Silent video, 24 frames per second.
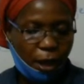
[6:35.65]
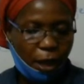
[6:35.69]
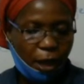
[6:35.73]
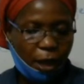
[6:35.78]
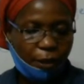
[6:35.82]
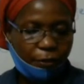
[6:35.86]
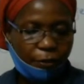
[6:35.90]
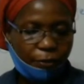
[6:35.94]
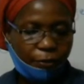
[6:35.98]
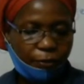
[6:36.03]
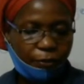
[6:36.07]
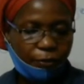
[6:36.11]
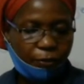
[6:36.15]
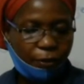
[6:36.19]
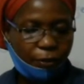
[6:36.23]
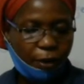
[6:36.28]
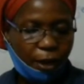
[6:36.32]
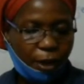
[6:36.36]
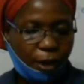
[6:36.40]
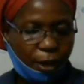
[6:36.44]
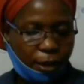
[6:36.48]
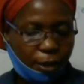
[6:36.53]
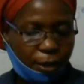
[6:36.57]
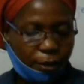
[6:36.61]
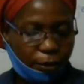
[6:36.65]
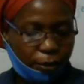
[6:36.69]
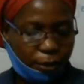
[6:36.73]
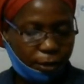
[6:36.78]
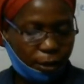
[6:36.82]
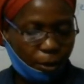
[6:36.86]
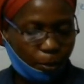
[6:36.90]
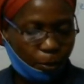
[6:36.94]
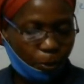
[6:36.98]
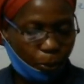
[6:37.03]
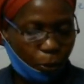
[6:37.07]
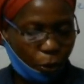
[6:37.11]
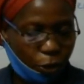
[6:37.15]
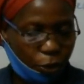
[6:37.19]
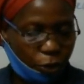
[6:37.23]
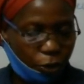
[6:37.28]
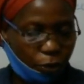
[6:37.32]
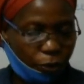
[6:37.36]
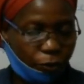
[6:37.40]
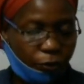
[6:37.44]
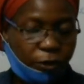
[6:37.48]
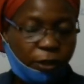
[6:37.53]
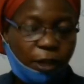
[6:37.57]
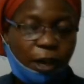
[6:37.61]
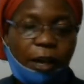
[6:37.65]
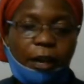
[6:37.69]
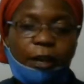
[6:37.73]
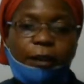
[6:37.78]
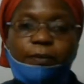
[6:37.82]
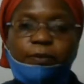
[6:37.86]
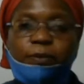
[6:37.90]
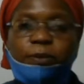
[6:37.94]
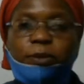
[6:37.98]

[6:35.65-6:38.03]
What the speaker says: At a point of time,